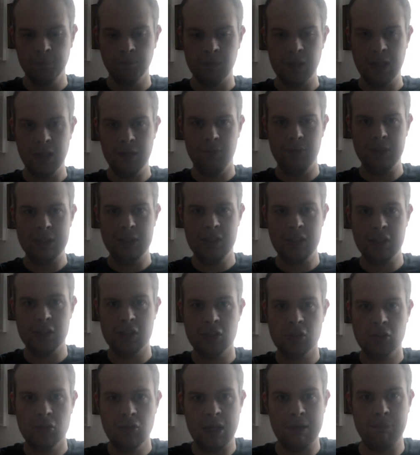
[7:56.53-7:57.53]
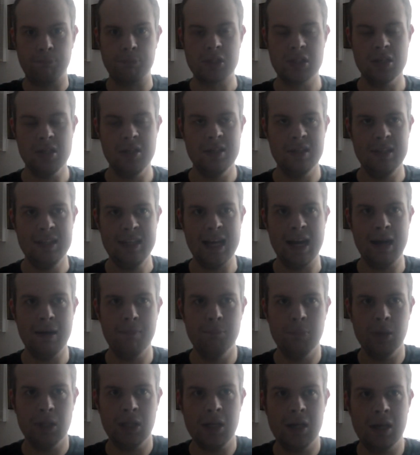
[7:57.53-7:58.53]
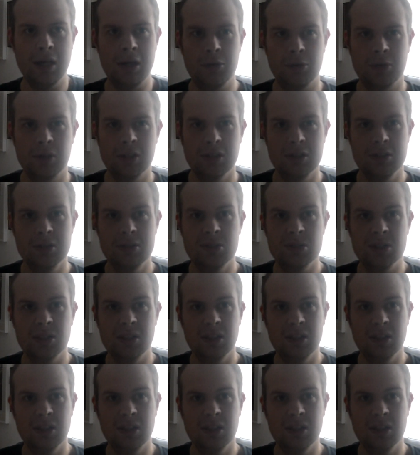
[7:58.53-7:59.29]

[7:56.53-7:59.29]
in the description down below, because